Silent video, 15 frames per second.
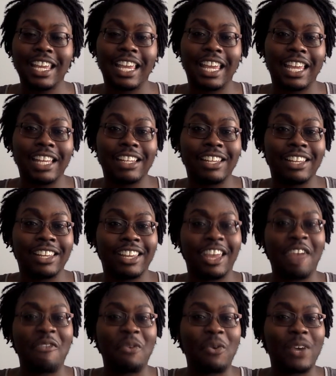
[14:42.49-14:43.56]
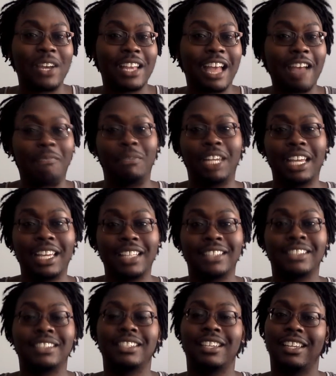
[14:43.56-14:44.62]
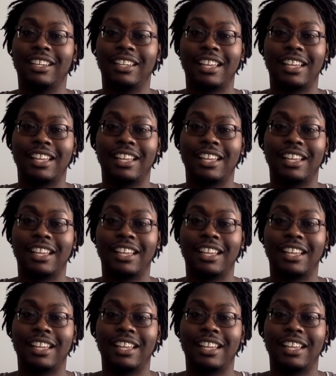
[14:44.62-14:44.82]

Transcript: And everyone, God bless.